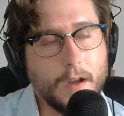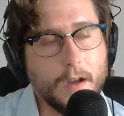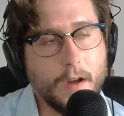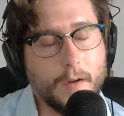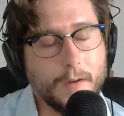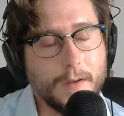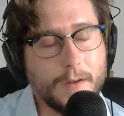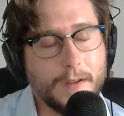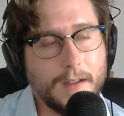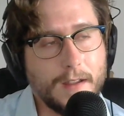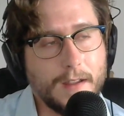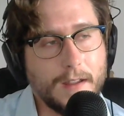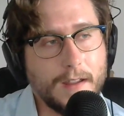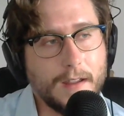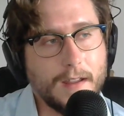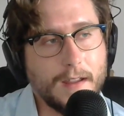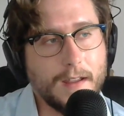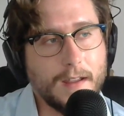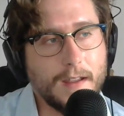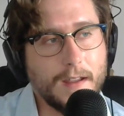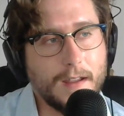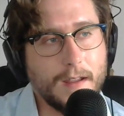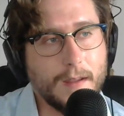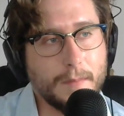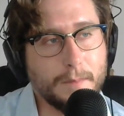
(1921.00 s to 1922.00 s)
So,
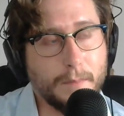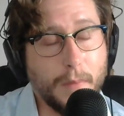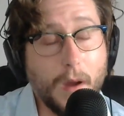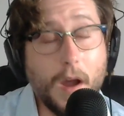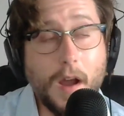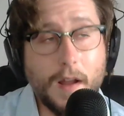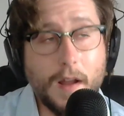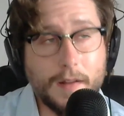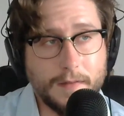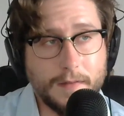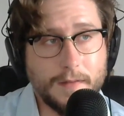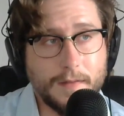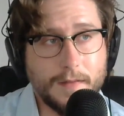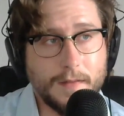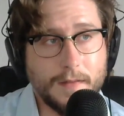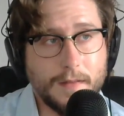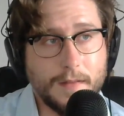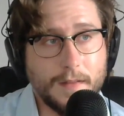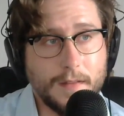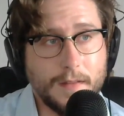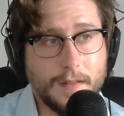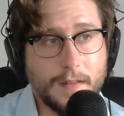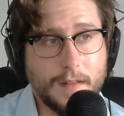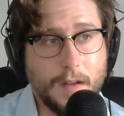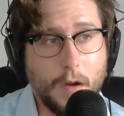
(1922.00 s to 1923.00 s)
but
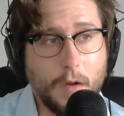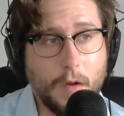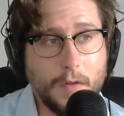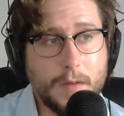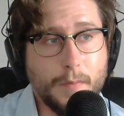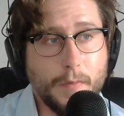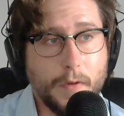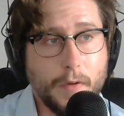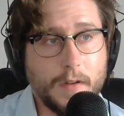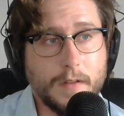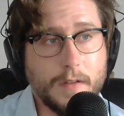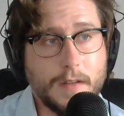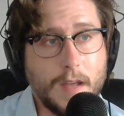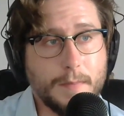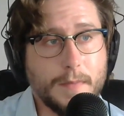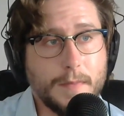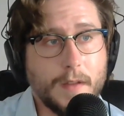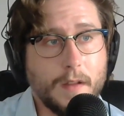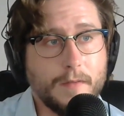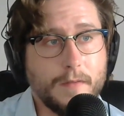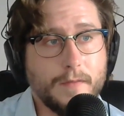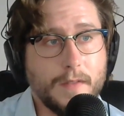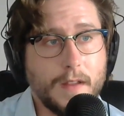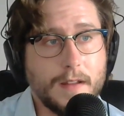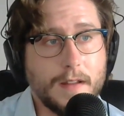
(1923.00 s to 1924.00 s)
the only
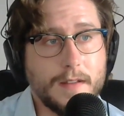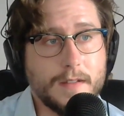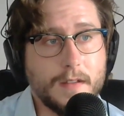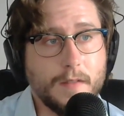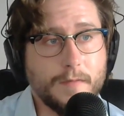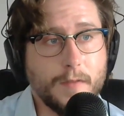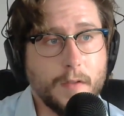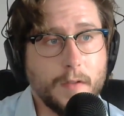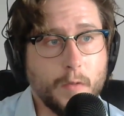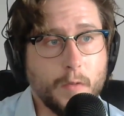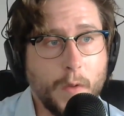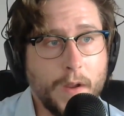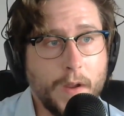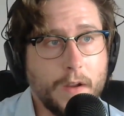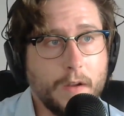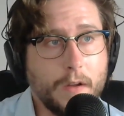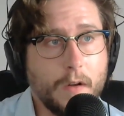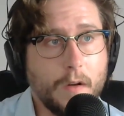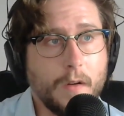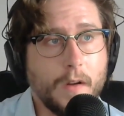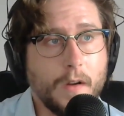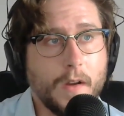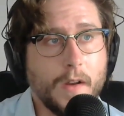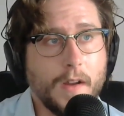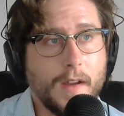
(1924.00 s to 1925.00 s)
prototype they unveil is of the
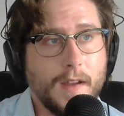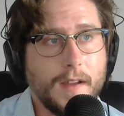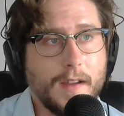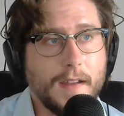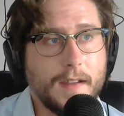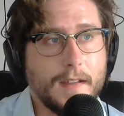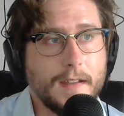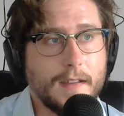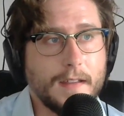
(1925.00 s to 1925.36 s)
Twingo.